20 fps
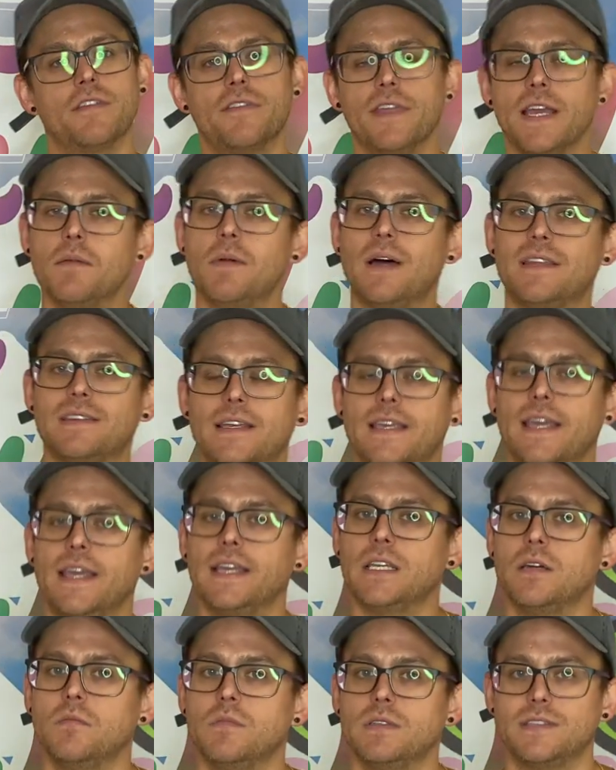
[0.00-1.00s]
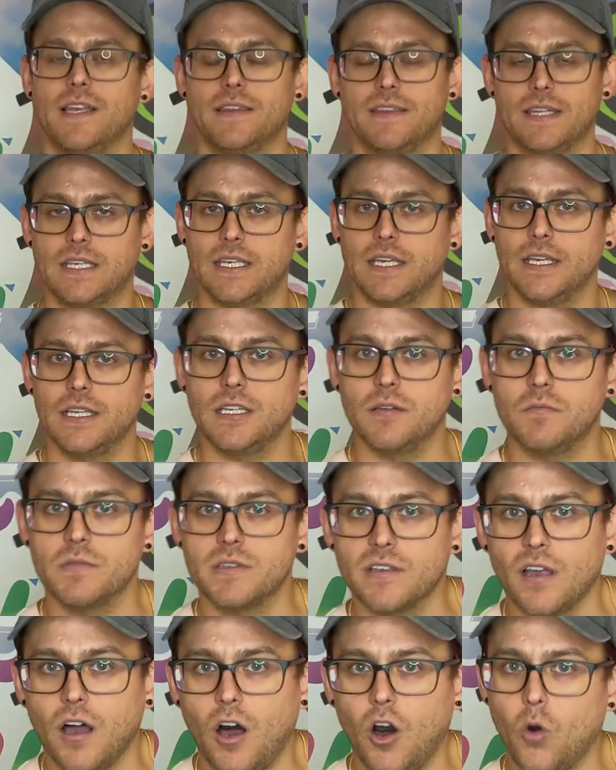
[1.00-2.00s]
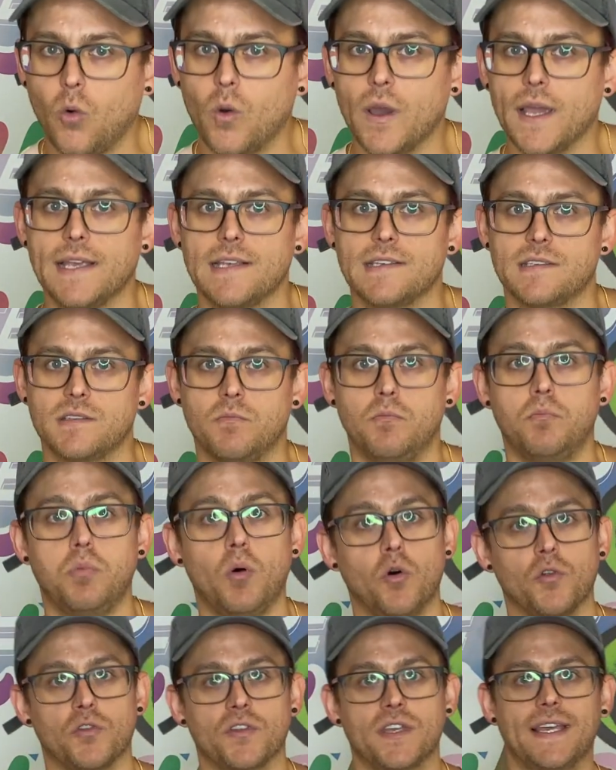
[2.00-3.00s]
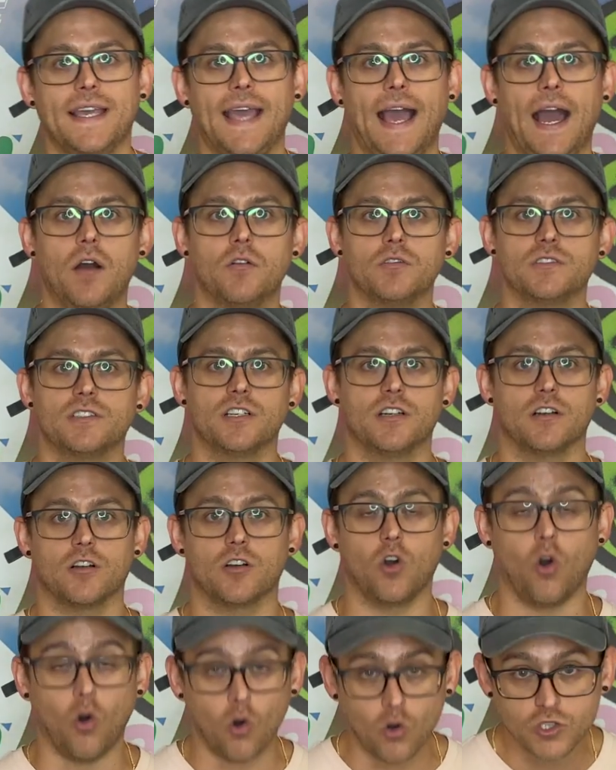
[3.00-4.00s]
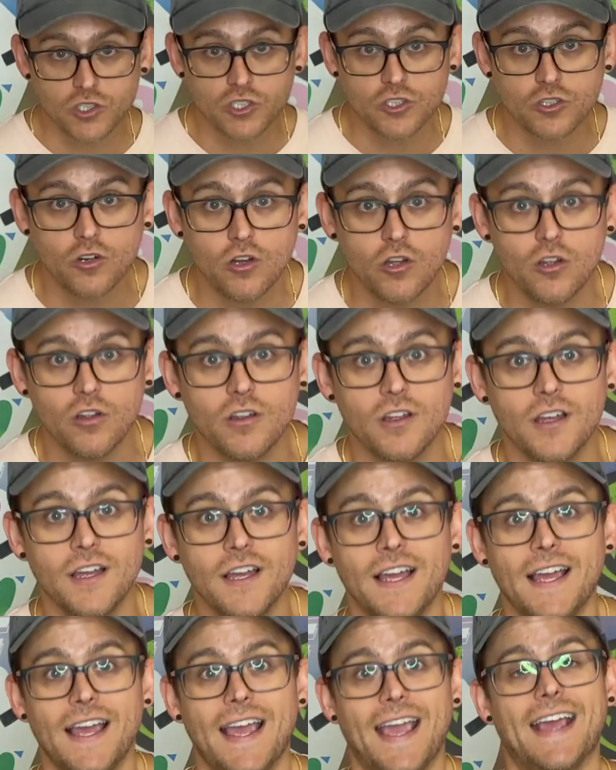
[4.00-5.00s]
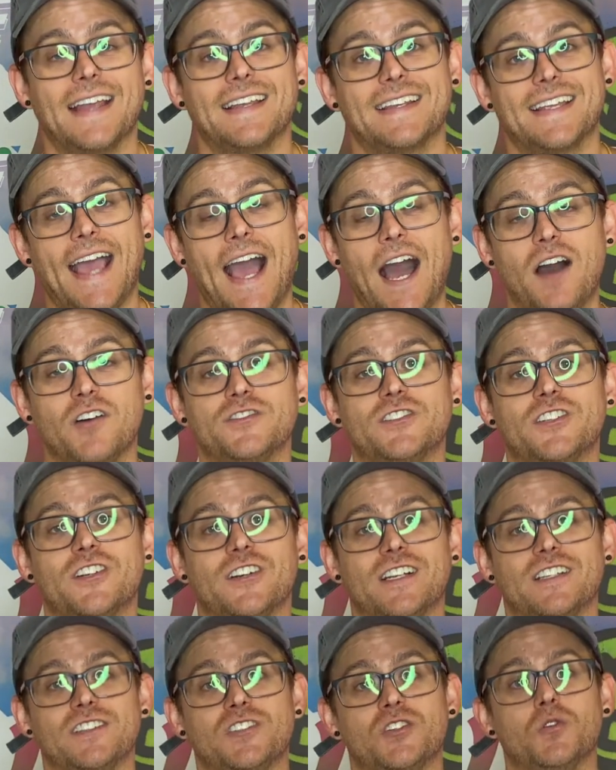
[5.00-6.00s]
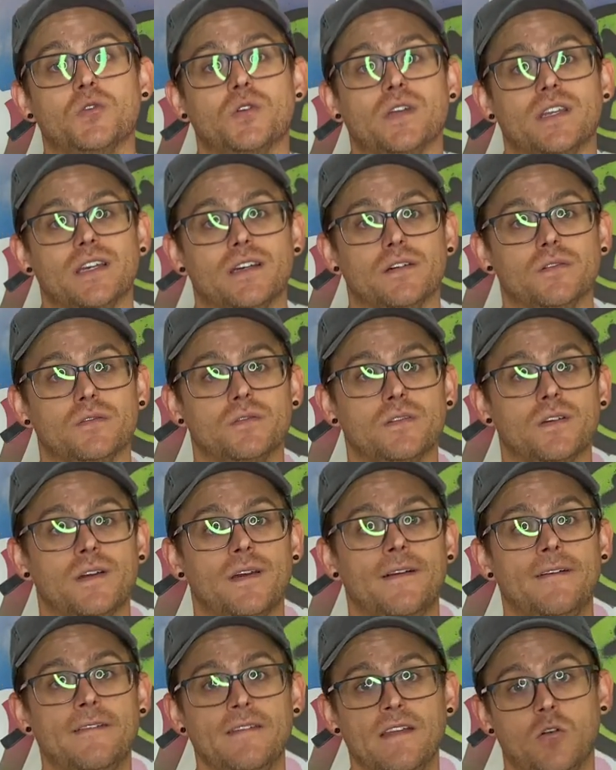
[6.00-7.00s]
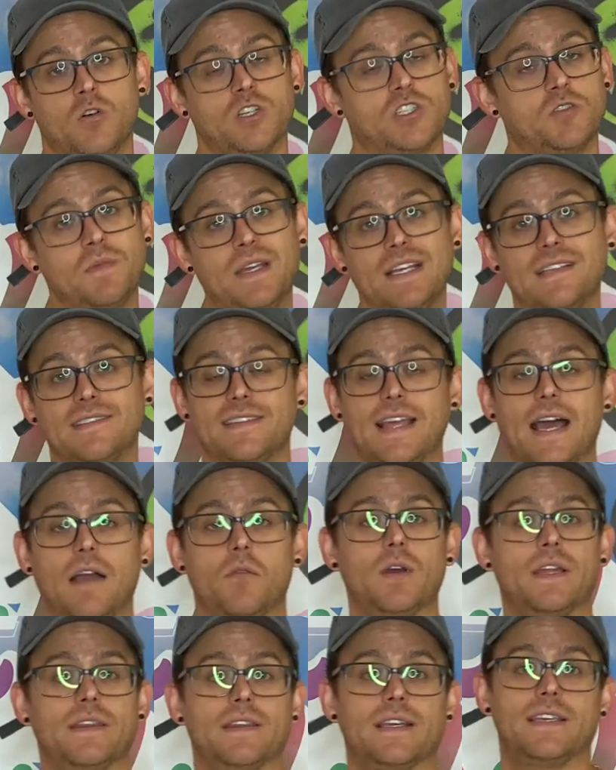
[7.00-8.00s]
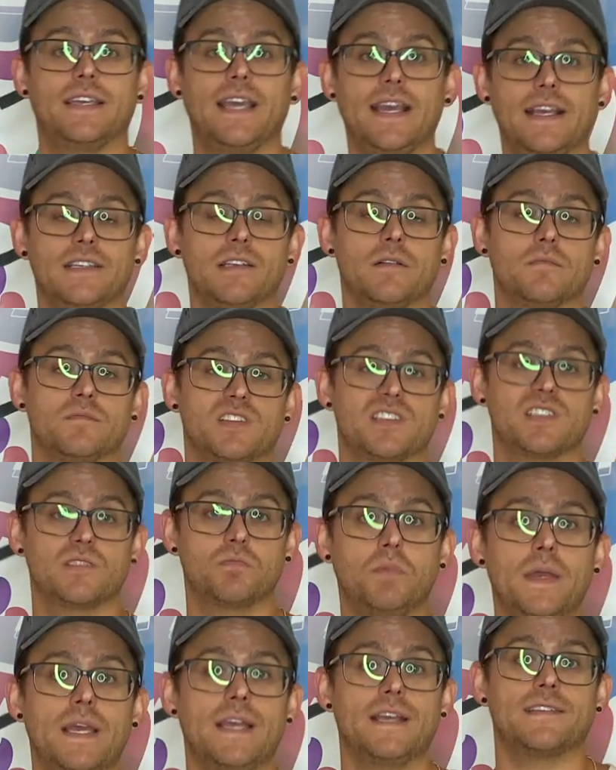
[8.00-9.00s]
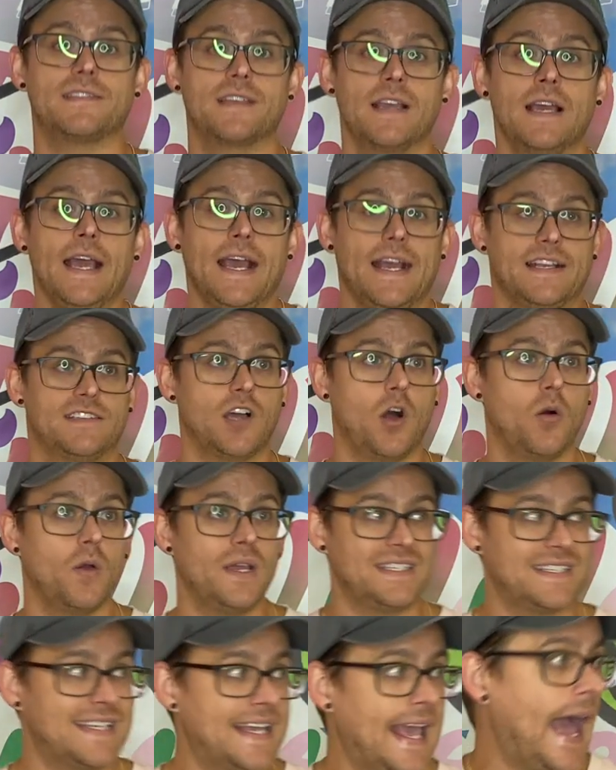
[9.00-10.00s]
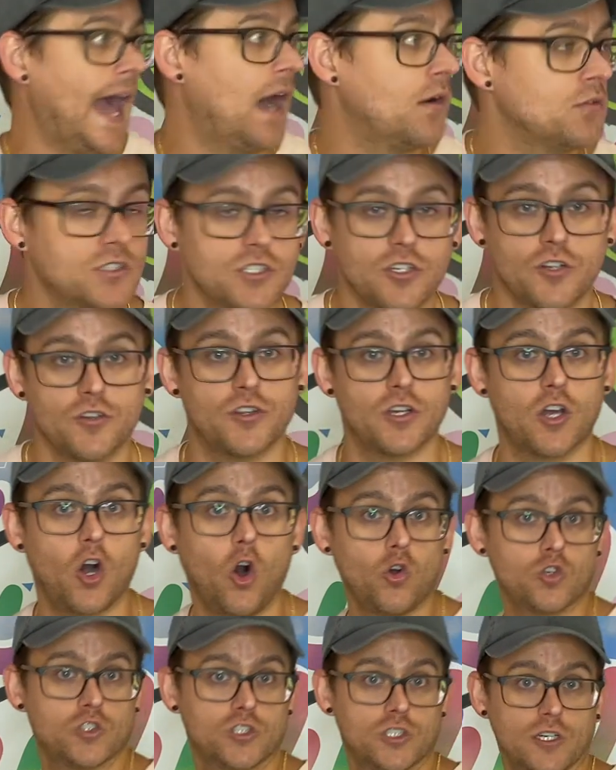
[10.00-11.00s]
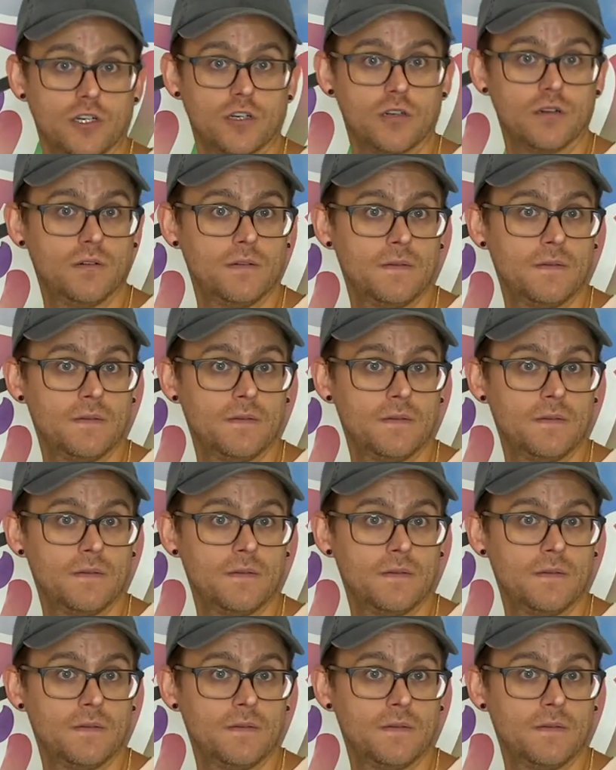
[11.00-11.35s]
The thing about the kingdom is that the kingdom is always both counter-cultural and counterintuitive, which means that when the kingdom speaks, it's always counter the culture.